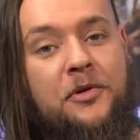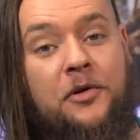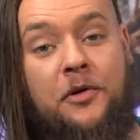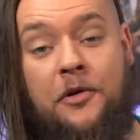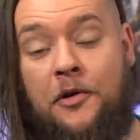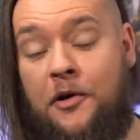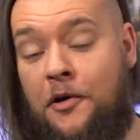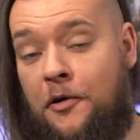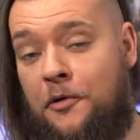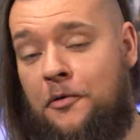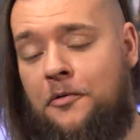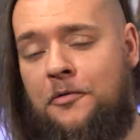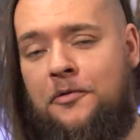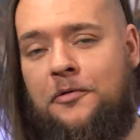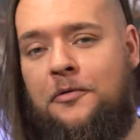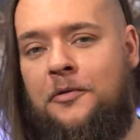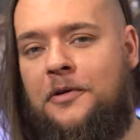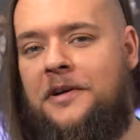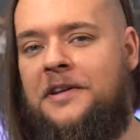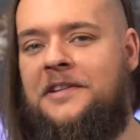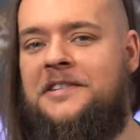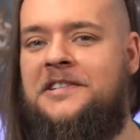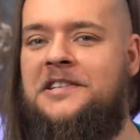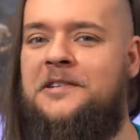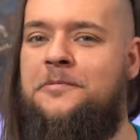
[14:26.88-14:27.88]
No,
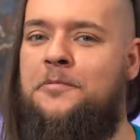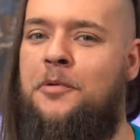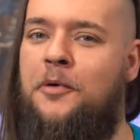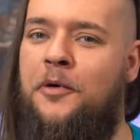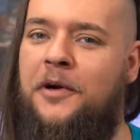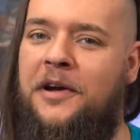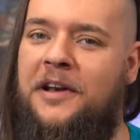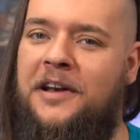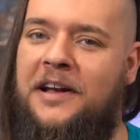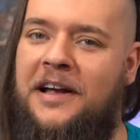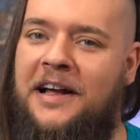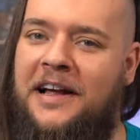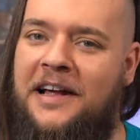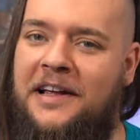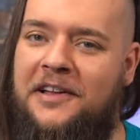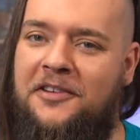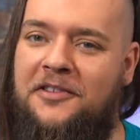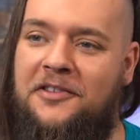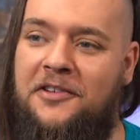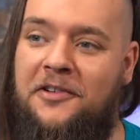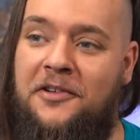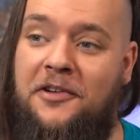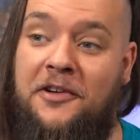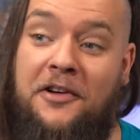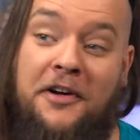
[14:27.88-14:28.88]
Dawkins's point
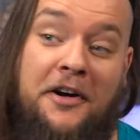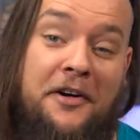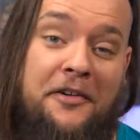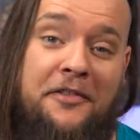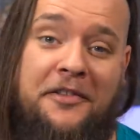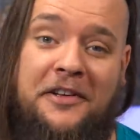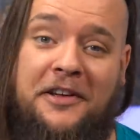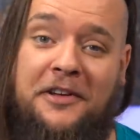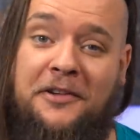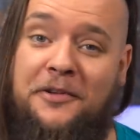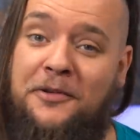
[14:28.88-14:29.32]
has nothing